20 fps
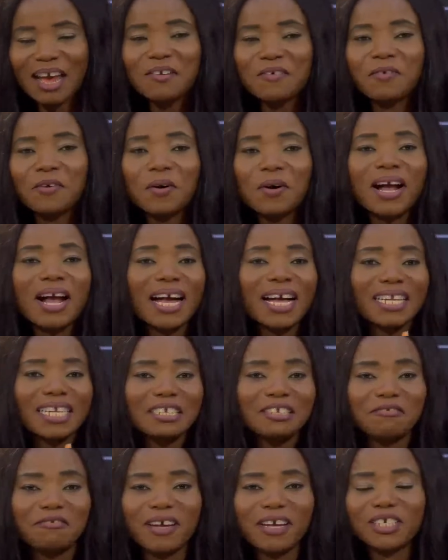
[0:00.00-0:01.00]
Fungal
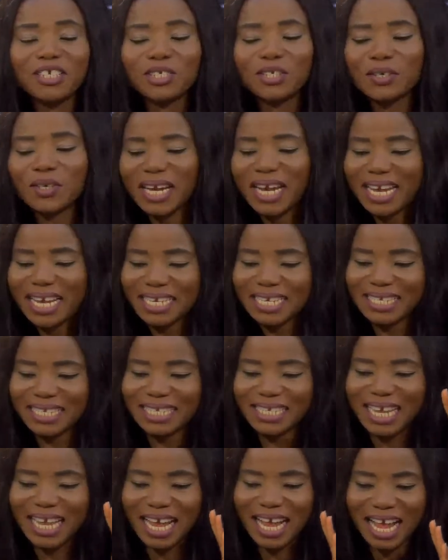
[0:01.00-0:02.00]
infection is